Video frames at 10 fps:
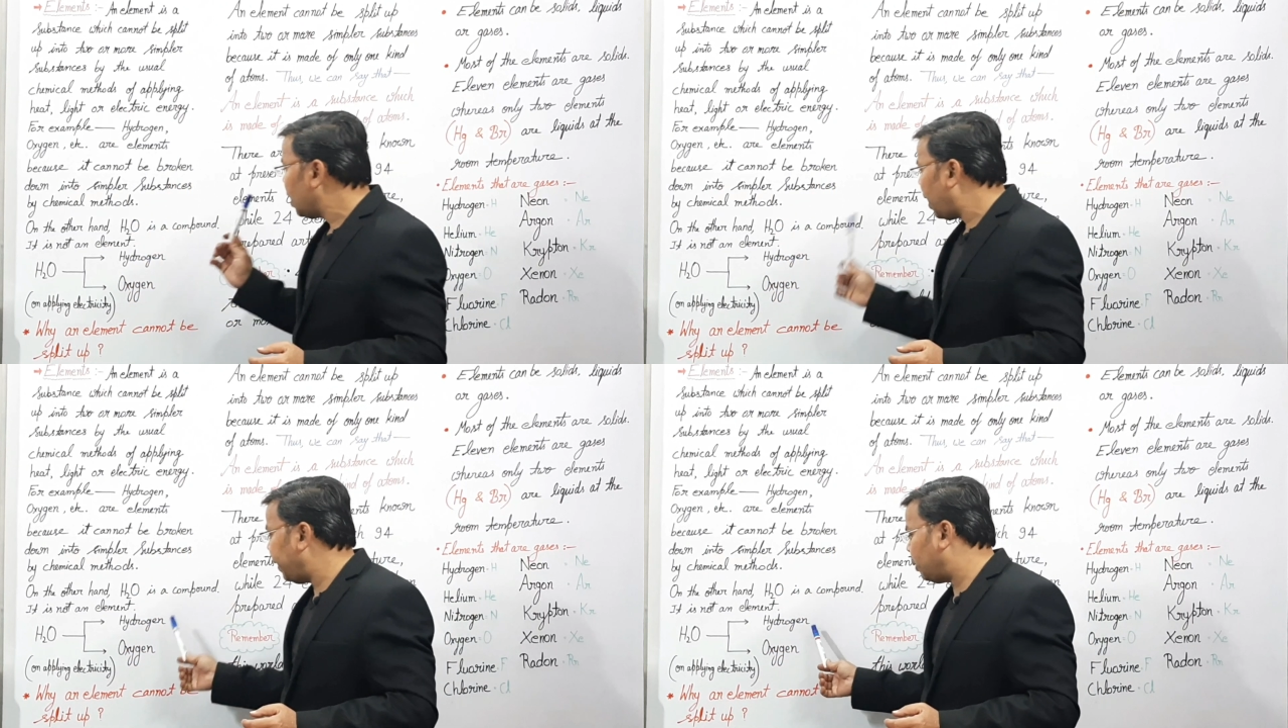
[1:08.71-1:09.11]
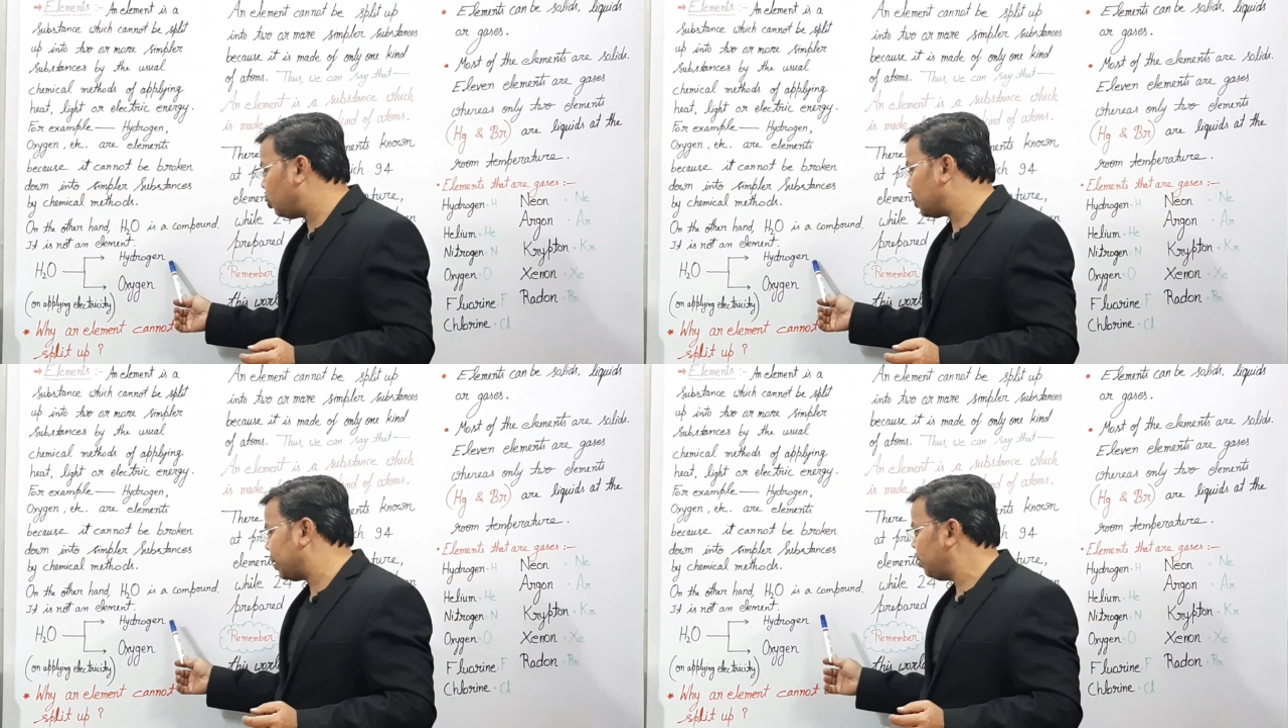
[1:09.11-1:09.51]

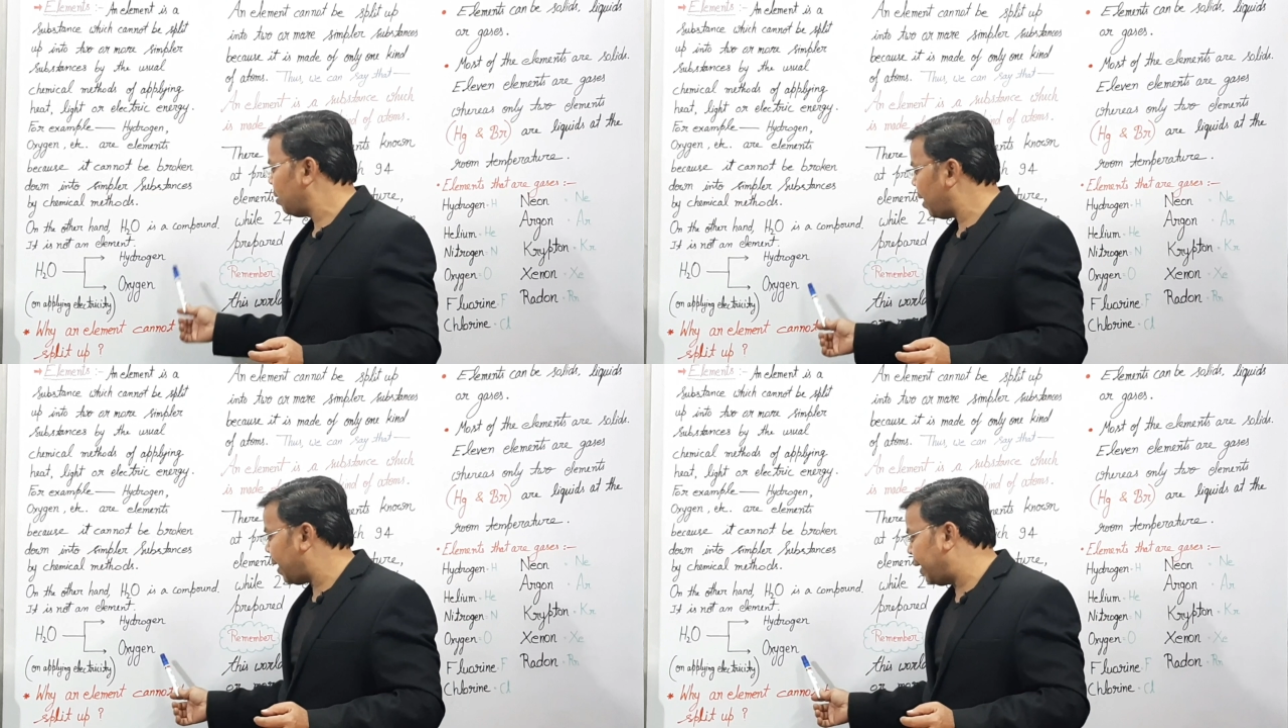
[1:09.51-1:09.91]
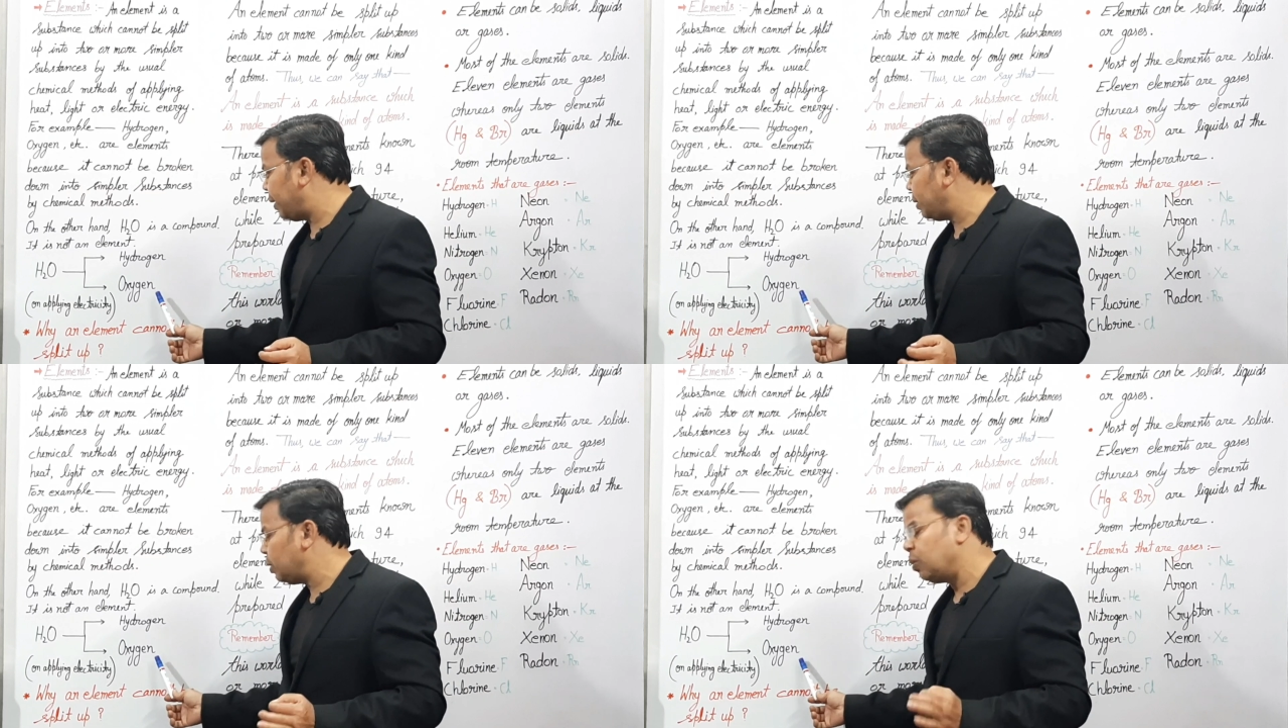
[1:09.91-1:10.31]
hydrogen
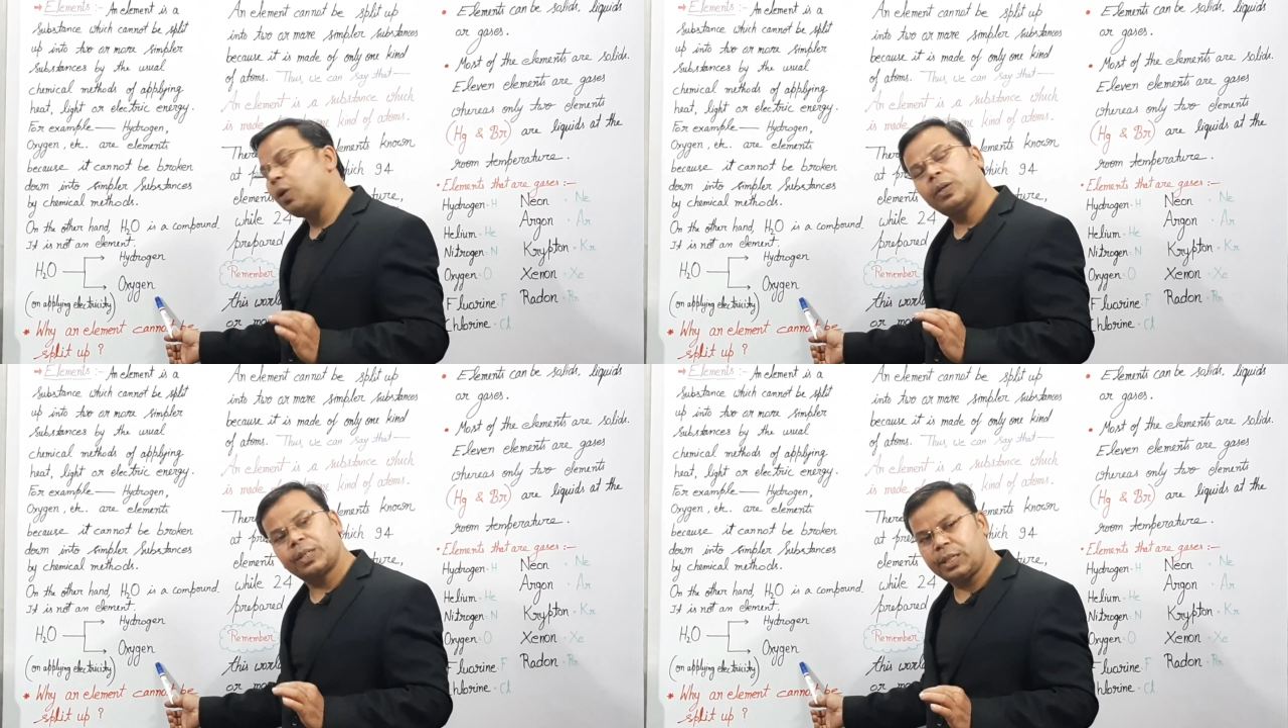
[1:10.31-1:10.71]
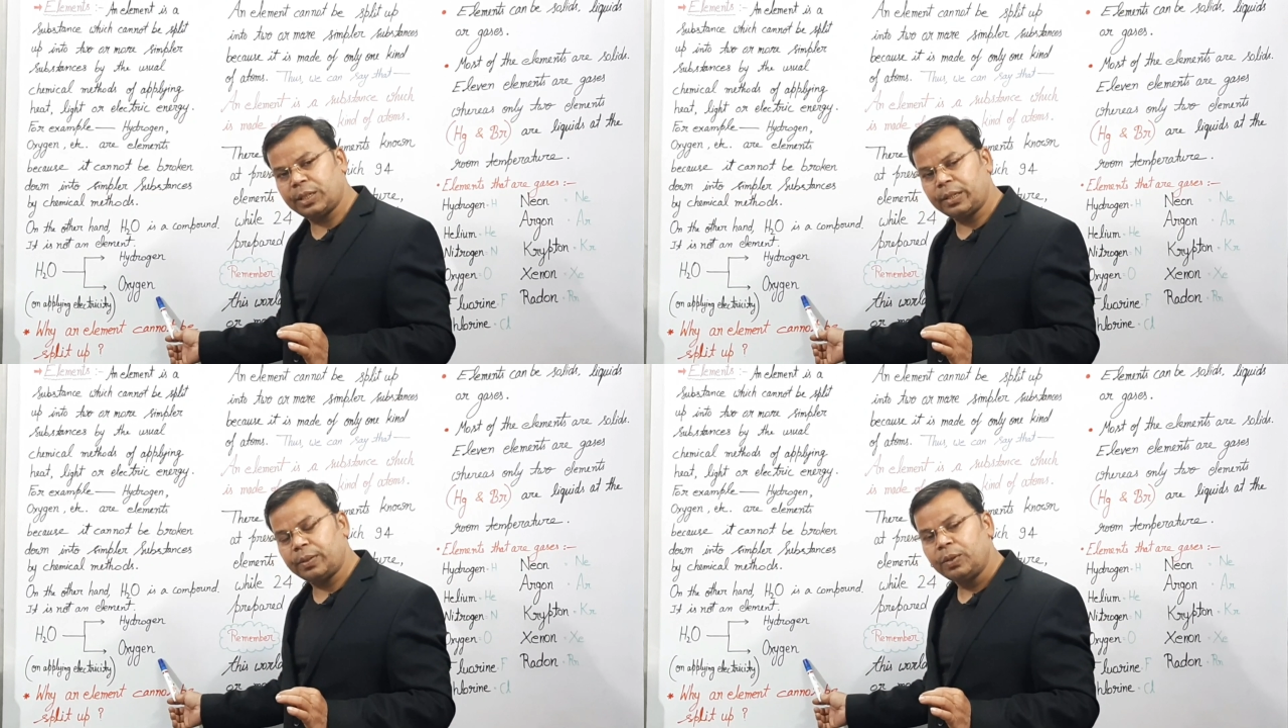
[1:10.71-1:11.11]
and oxygen.